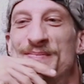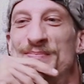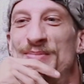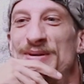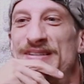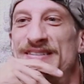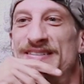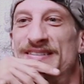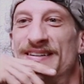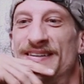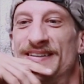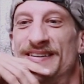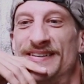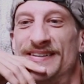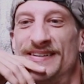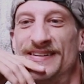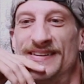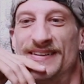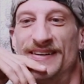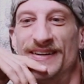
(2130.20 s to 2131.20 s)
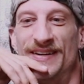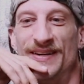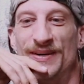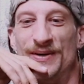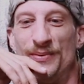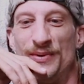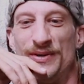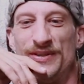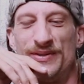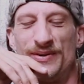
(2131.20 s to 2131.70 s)
but uh,
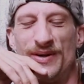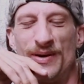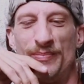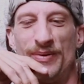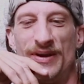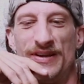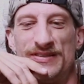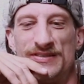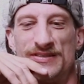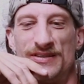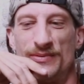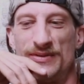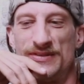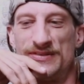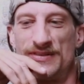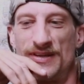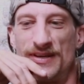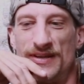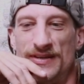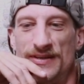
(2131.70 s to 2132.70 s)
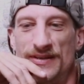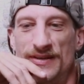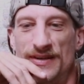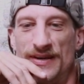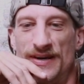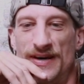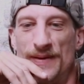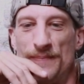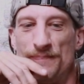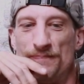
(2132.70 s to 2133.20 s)
we do our best, shall we say.
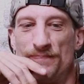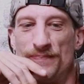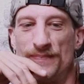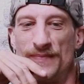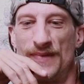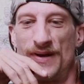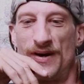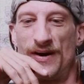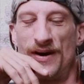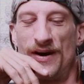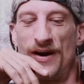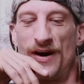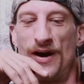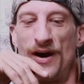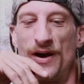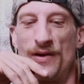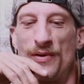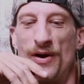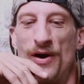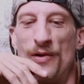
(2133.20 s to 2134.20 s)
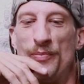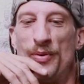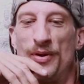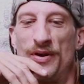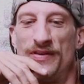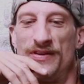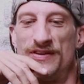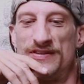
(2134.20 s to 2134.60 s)
Um, I, I'll put it